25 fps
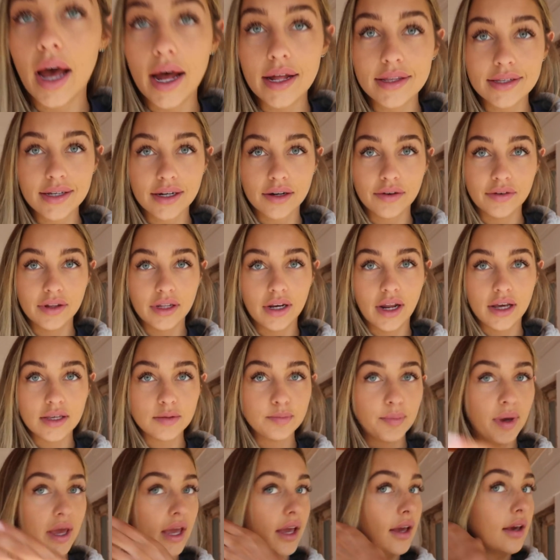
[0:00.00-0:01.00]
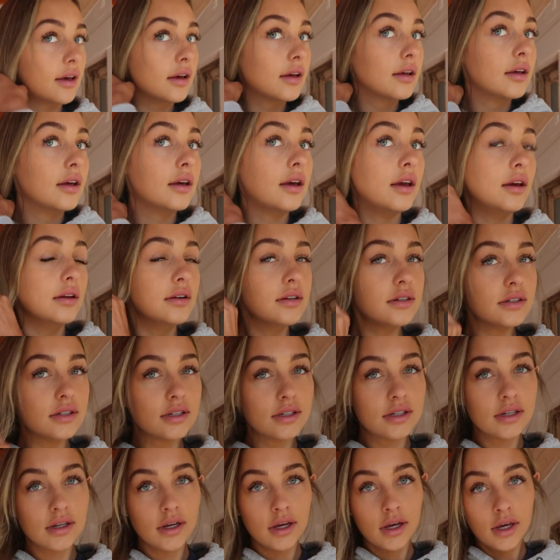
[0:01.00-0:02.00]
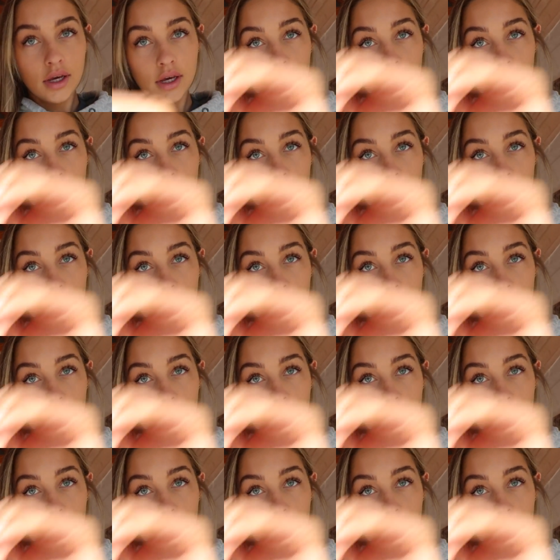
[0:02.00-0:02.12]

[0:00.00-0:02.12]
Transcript: adds like a really nice pink hint.